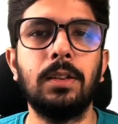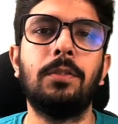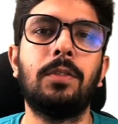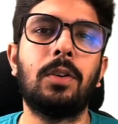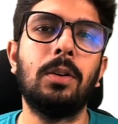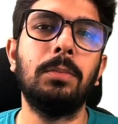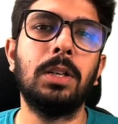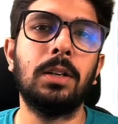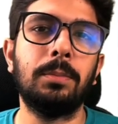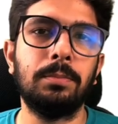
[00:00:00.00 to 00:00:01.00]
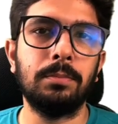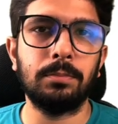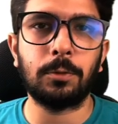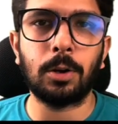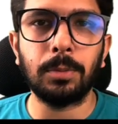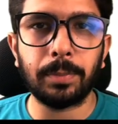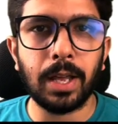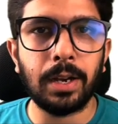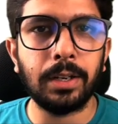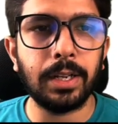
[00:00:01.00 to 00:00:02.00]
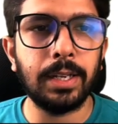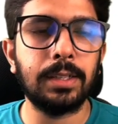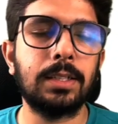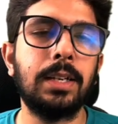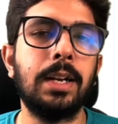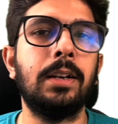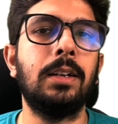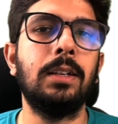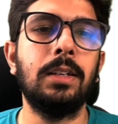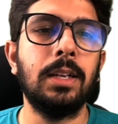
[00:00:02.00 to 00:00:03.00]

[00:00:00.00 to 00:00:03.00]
from the parent is extended